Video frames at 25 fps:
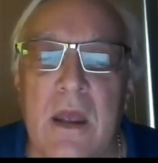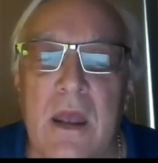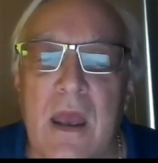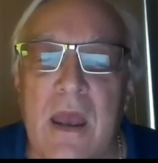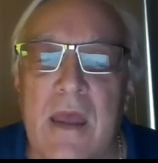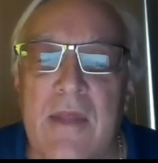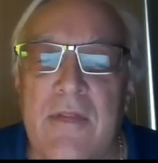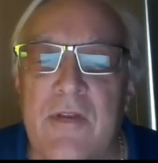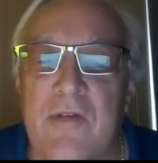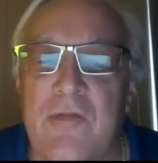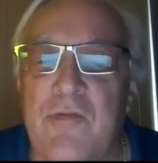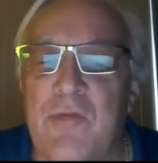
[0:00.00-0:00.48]

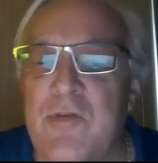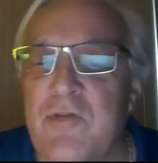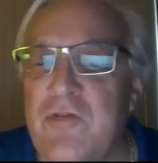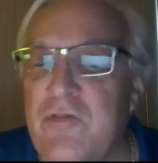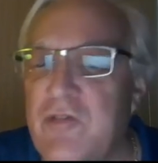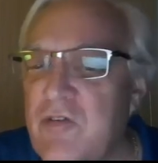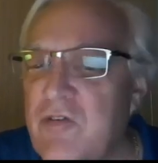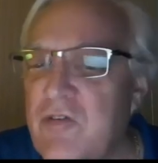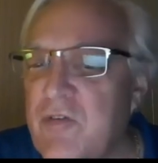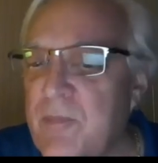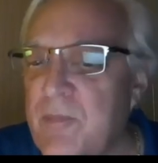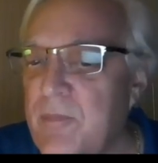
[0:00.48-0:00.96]
And this was
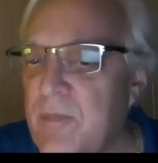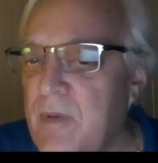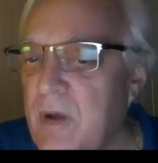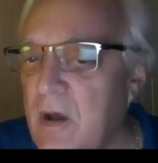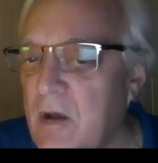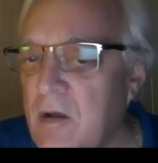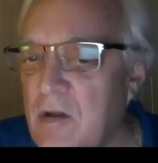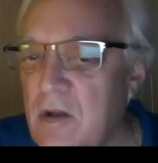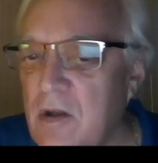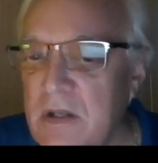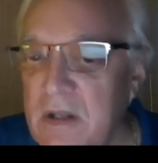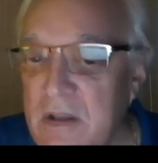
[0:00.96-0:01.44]
just
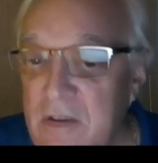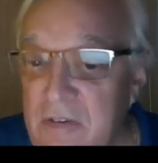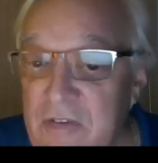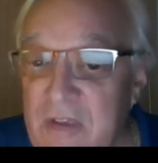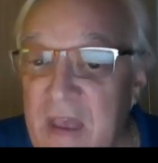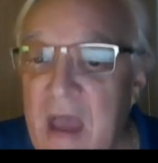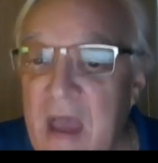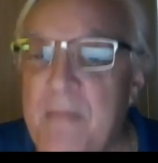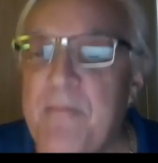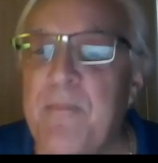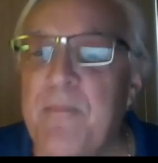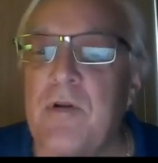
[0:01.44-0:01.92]
an
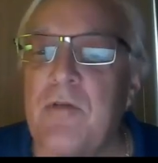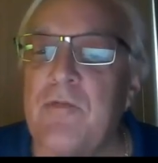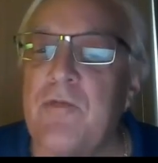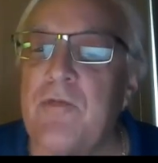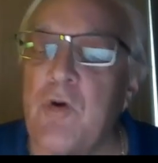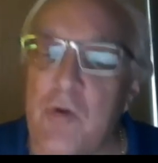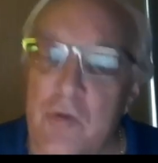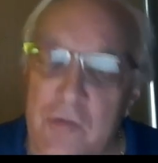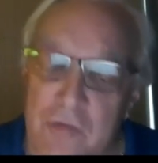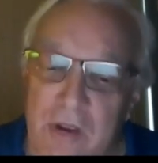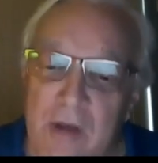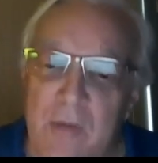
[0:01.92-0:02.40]
example. Of
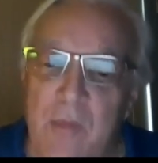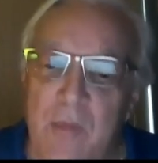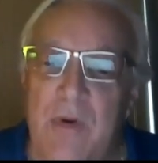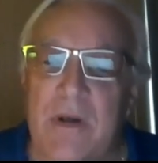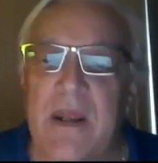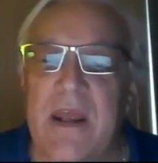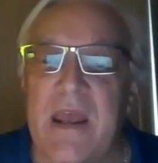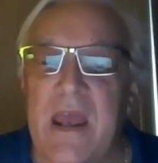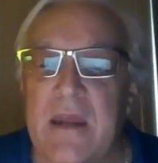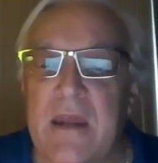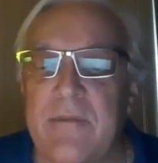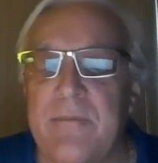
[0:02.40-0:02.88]
course, I went
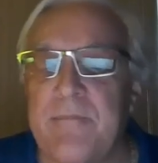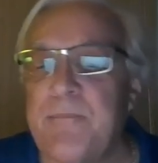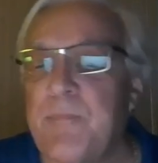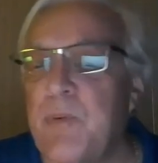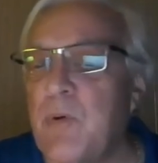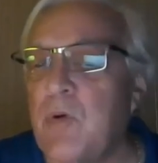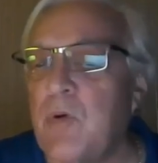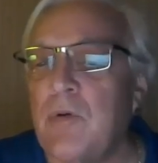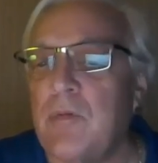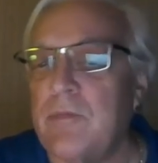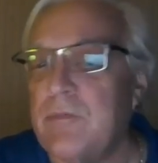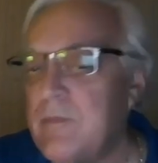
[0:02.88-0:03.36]
ahead and
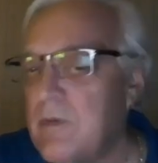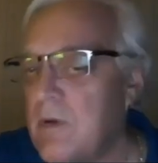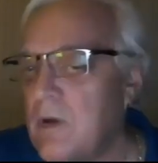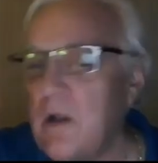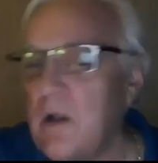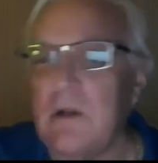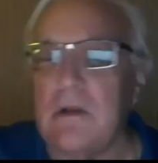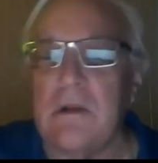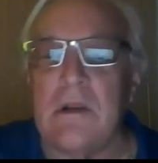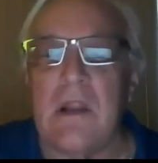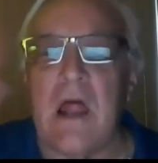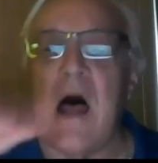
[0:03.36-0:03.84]
pulled
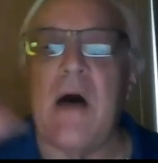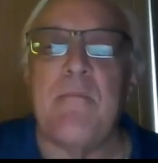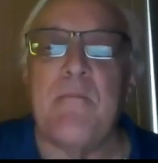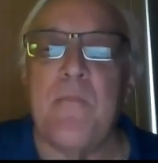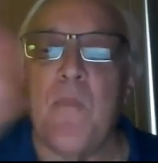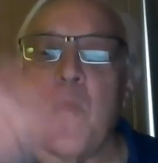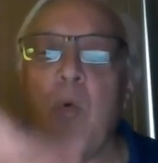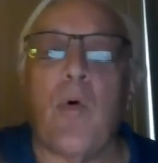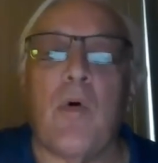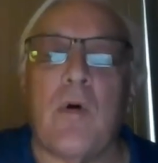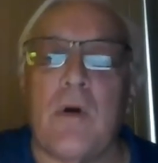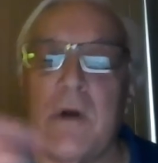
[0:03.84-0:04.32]
a lot
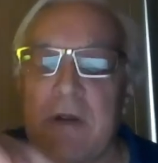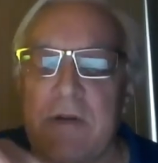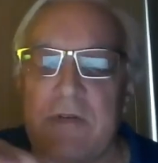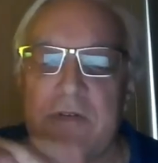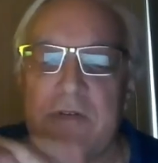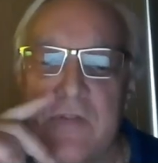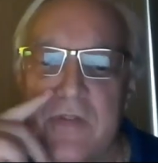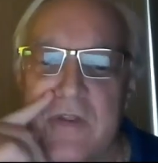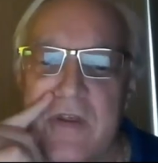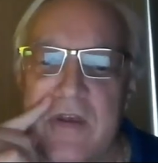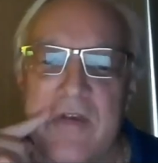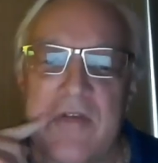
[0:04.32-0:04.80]
more
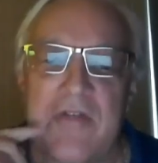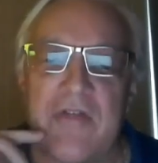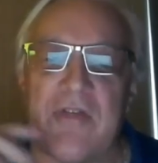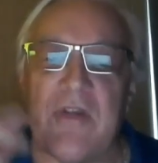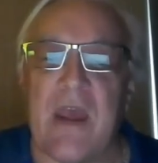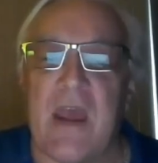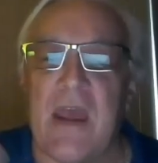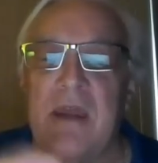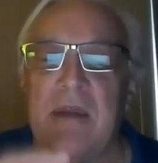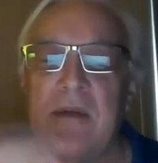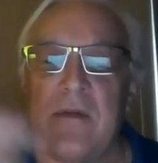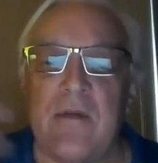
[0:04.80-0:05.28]
into this.
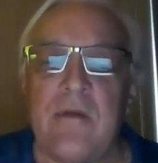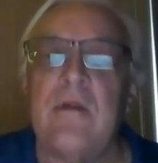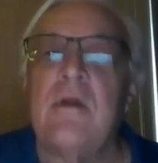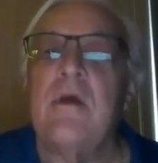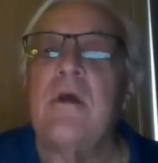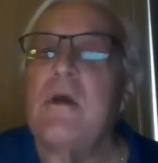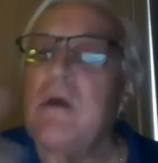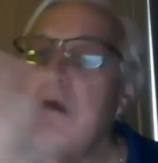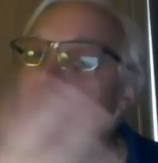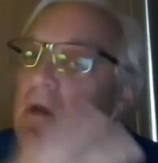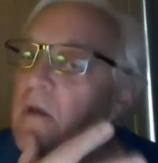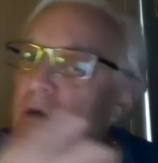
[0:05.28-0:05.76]
And
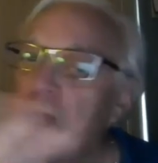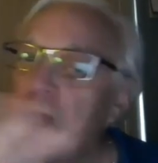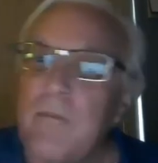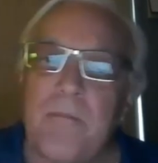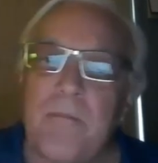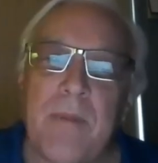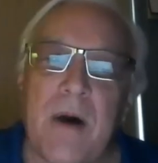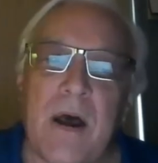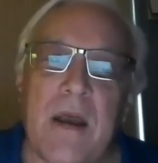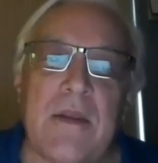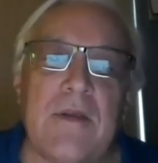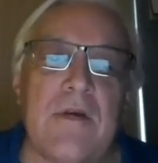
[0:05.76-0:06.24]

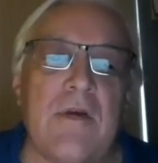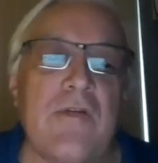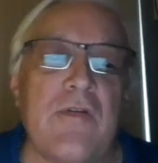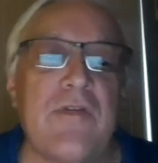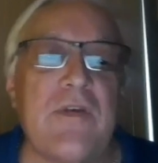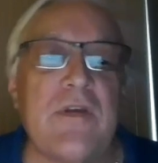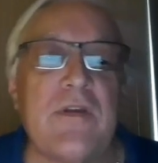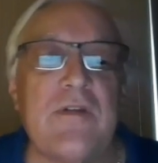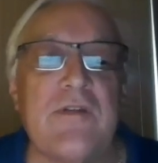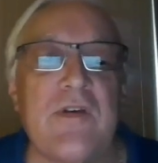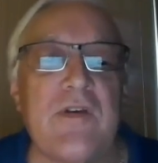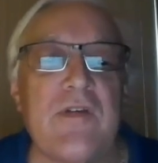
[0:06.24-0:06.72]
by
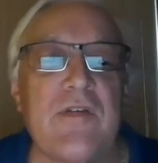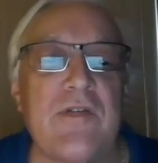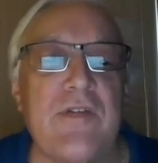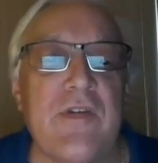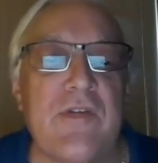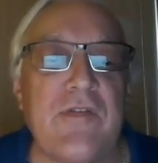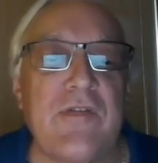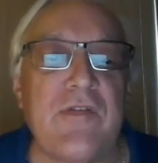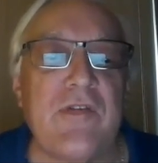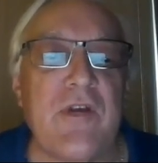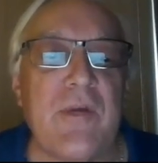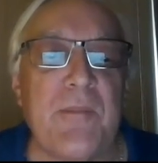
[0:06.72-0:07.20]
using just
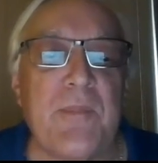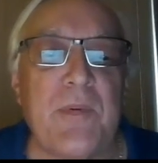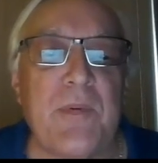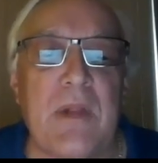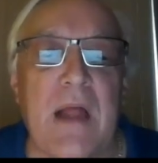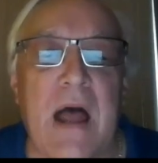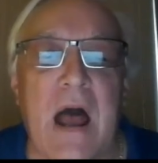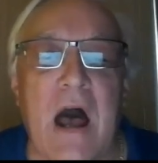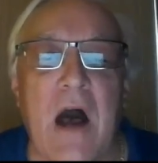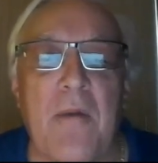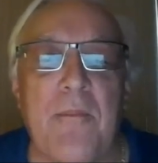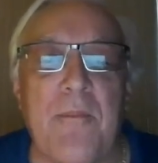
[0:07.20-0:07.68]
this simple
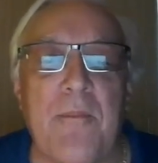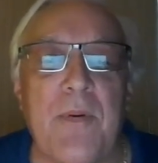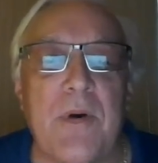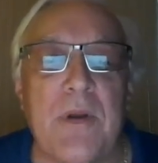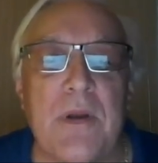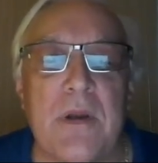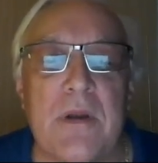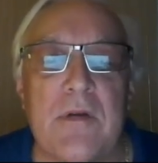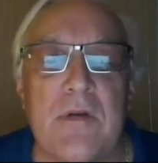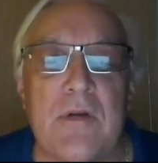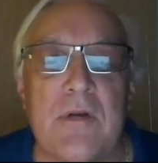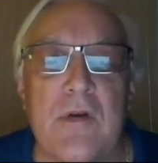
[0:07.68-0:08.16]
output
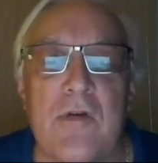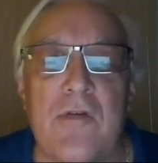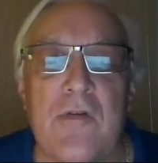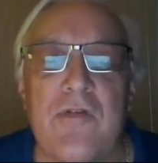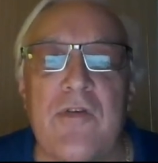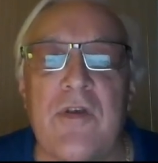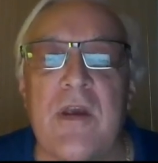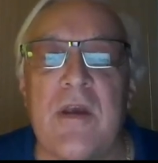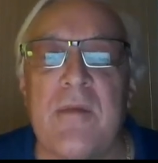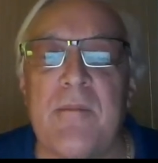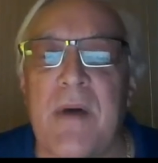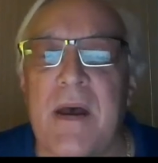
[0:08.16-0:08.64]
and
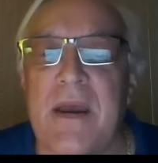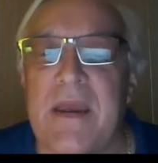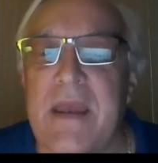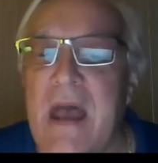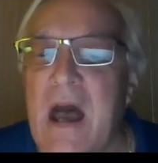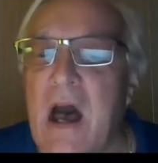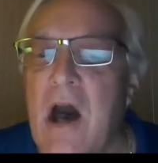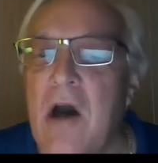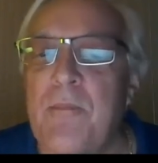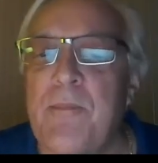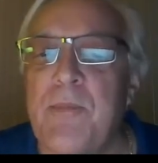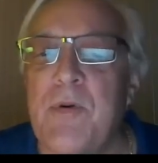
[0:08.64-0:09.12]
using my
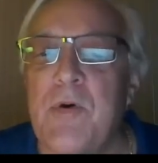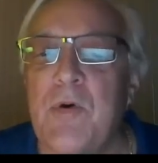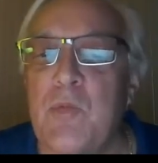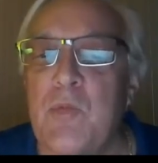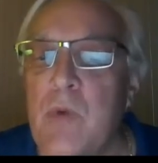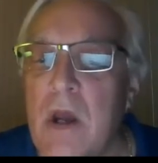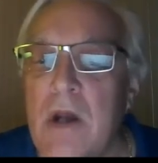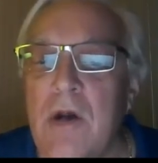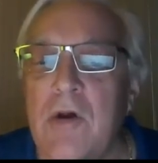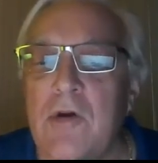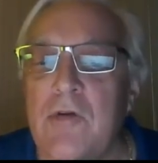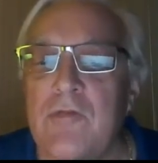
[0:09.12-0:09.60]
output
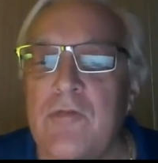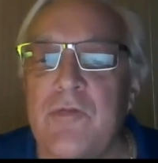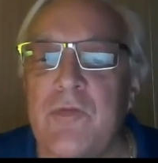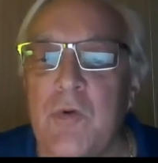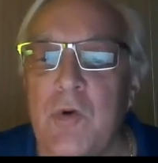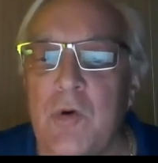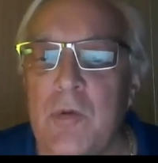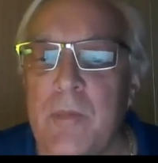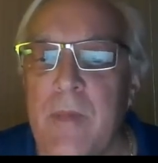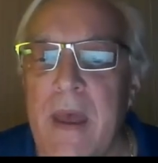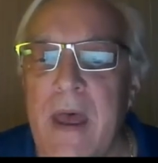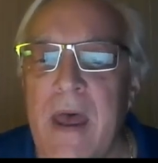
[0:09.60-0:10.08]
record
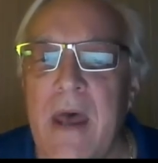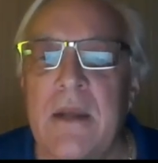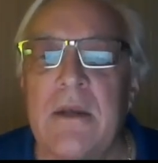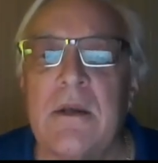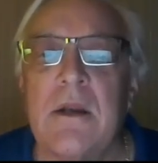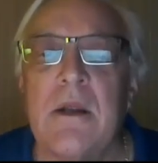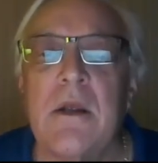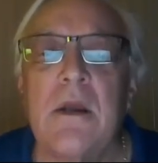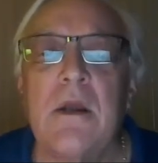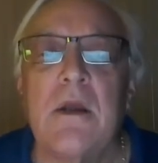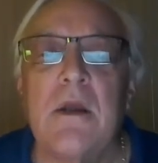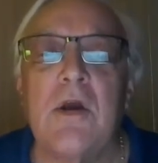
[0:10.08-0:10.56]
format,
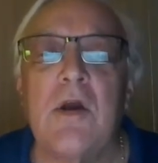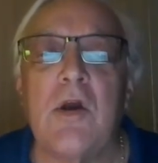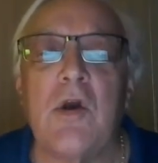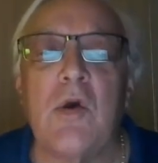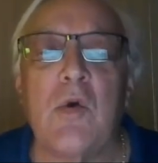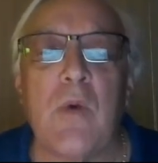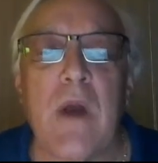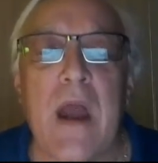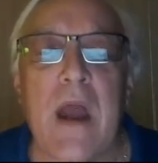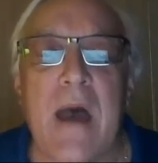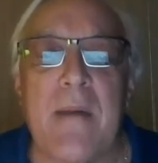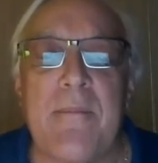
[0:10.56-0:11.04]

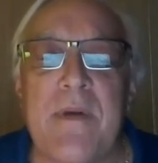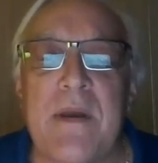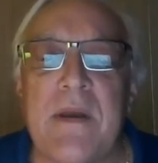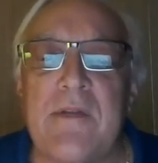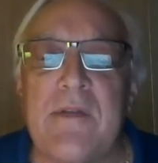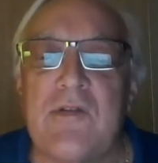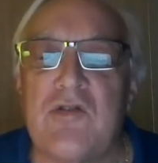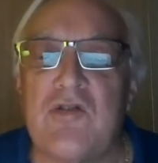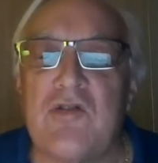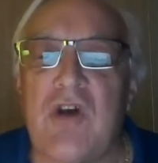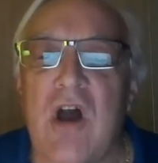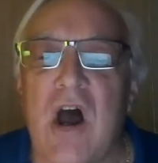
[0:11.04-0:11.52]
grabbing
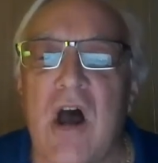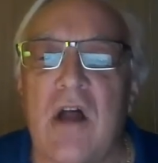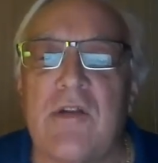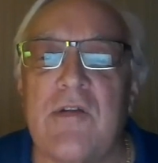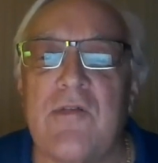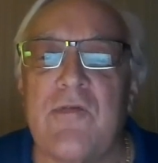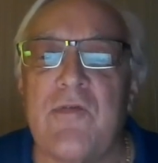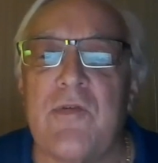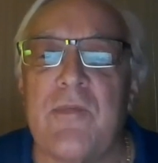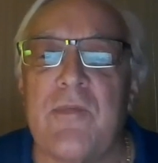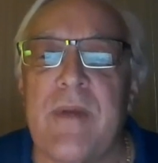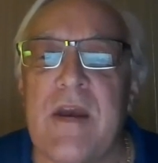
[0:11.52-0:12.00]
the child
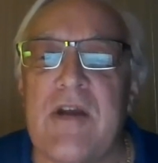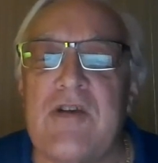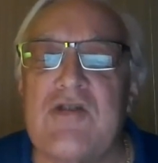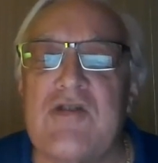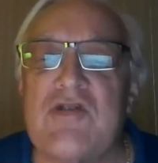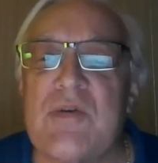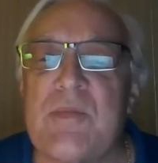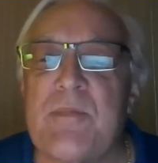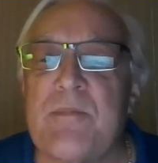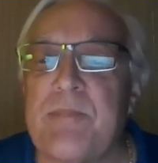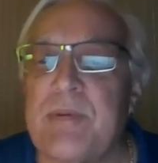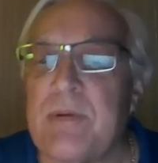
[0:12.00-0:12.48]

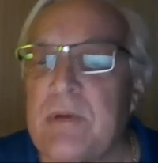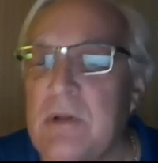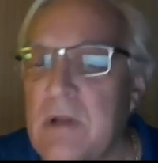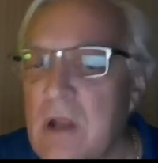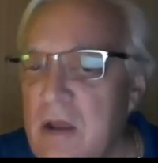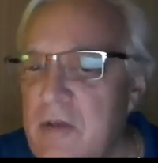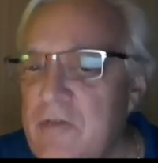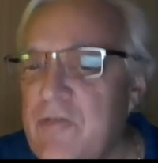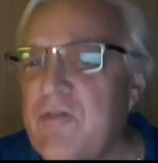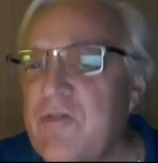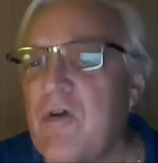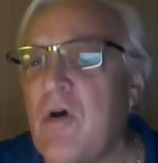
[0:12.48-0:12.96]
information
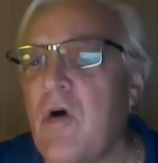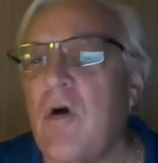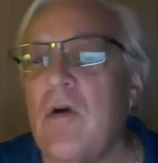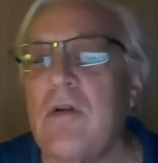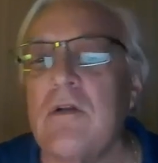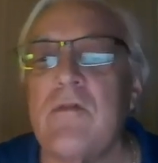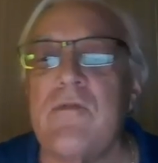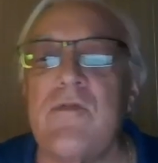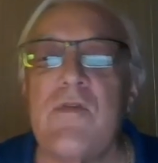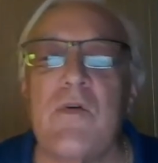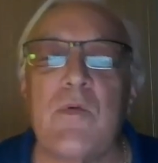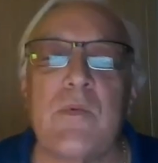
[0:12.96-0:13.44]
plus
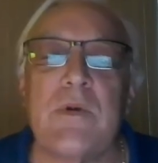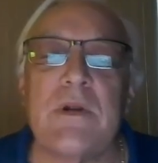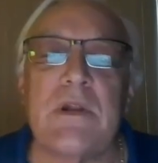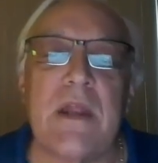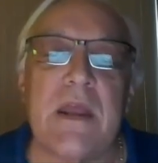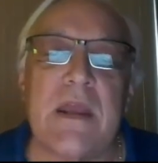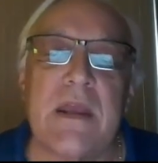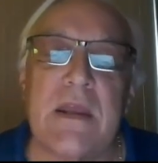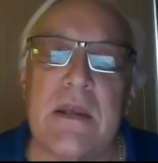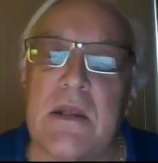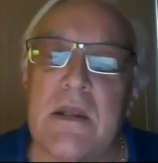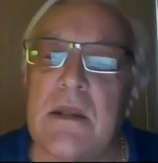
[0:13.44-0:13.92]
all of the
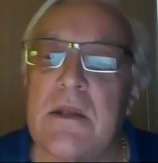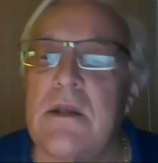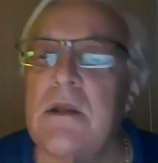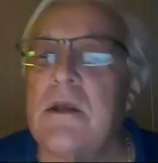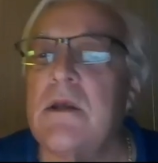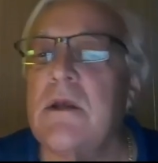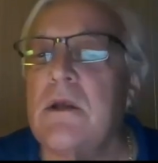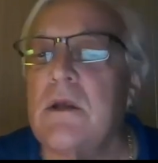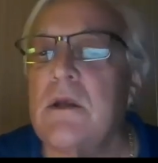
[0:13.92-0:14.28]
related